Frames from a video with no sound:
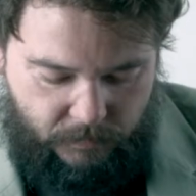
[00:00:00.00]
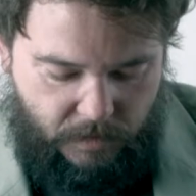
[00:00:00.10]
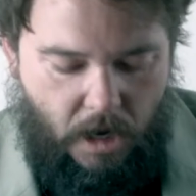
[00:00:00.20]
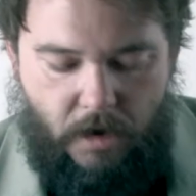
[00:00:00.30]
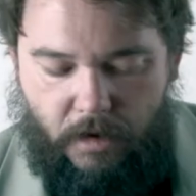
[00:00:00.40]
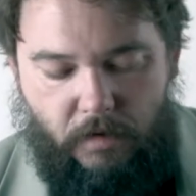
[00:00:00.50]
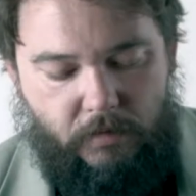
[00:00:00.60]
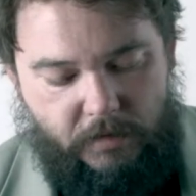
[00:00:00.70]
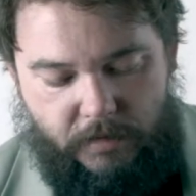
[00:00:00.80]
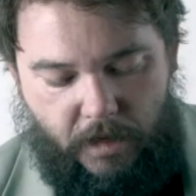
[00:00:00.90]
I don't know, it
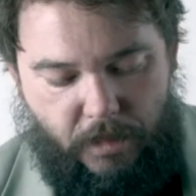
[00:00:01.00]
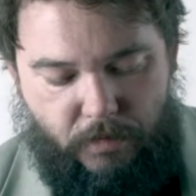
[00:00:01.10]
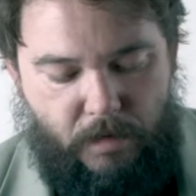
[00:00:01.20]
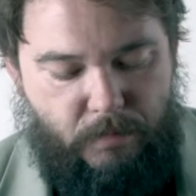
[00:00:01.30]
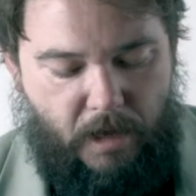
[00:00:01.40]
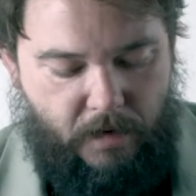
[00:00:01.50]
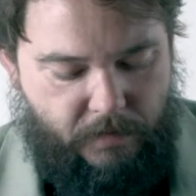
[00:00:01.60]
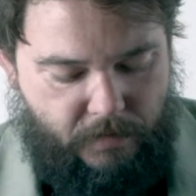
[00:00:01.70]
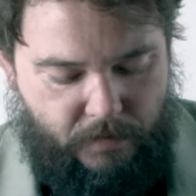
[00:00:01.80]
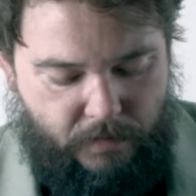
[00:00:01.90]
looks like three mana
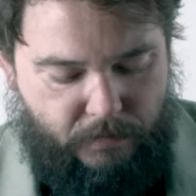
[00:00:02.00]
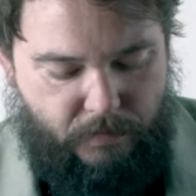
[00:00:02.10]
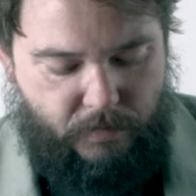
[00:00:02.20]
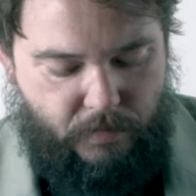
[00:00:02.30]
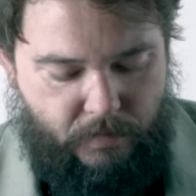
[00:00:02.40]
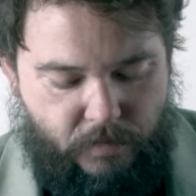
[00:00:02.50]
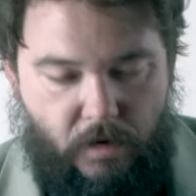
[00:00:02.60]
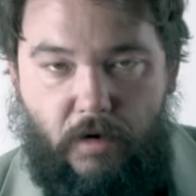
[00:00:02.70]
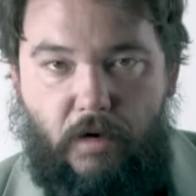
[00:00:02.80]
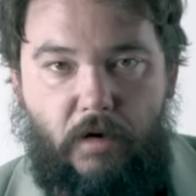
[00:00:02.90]
to
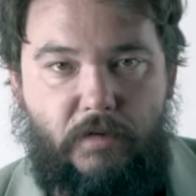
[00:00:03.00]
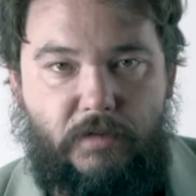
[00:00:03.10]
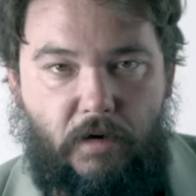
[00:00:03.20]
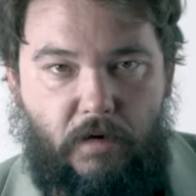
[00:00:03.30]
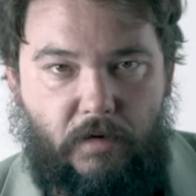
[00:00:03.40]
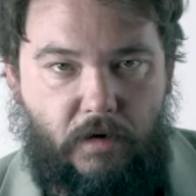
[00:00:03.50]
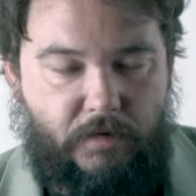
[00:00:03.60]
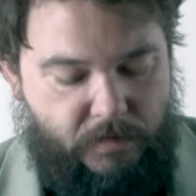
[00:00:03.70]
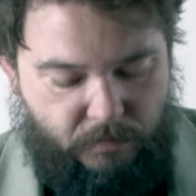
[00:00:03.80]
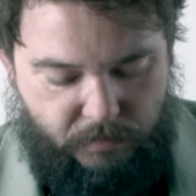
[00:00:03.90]
draw a card and discard a card,
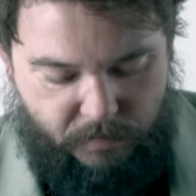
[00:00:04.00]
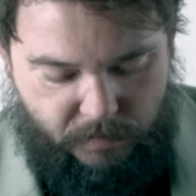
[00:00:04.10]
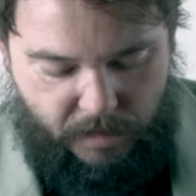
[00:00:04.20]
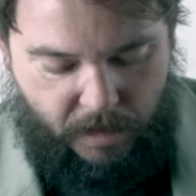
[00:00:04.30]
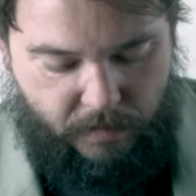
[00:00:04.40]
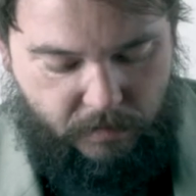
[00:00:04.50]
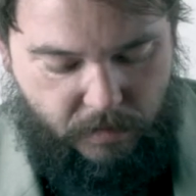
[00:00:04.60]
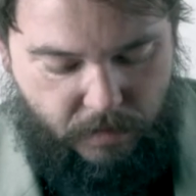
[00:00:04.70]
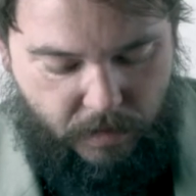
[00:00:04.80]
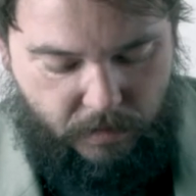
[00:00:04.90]
just some standard
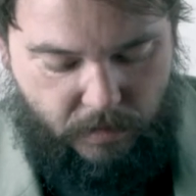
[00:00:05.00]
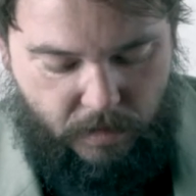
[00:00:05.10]
looting.